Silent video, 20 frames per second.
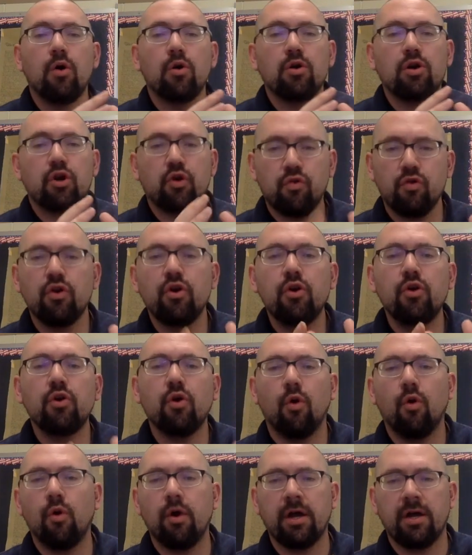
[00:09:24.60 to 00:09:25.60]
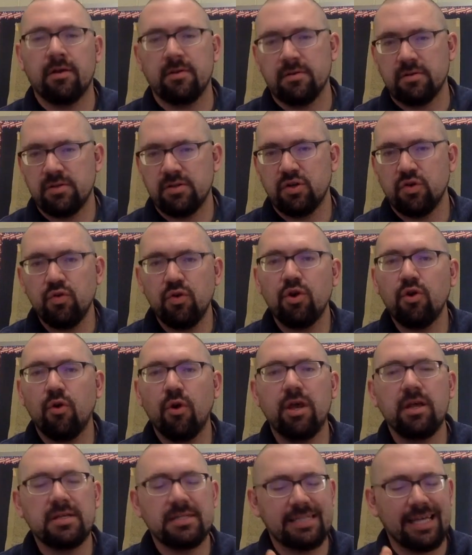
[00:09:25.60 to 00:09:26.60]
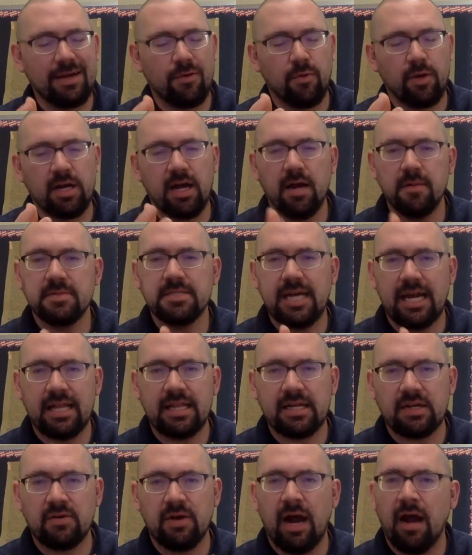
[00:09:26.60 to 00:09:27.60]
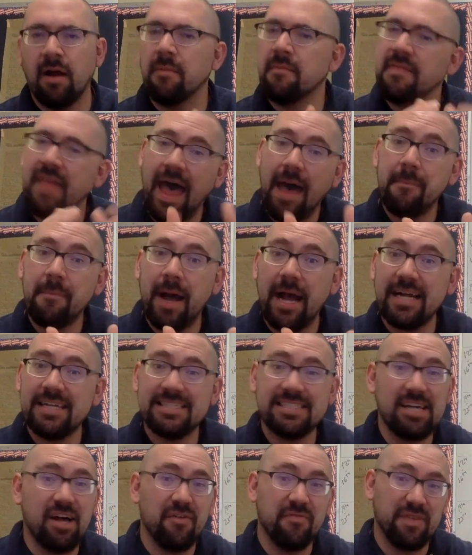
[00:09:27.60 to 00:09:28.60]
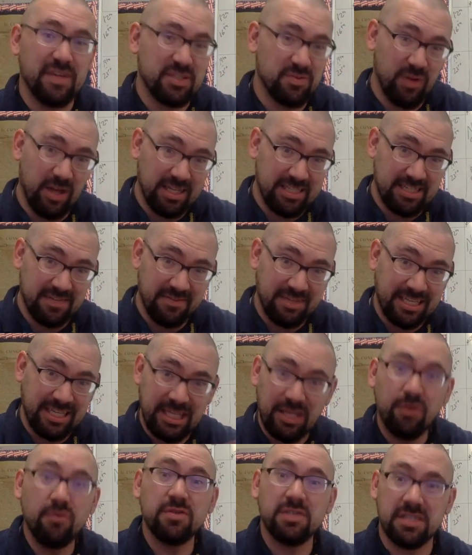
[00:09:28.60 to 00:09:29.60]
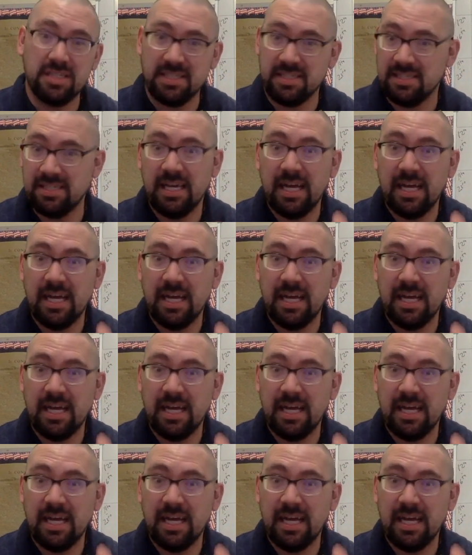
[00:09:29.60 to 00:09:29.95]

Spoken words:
Crude oil is like what comes out of the ground. That by itself is relatively useless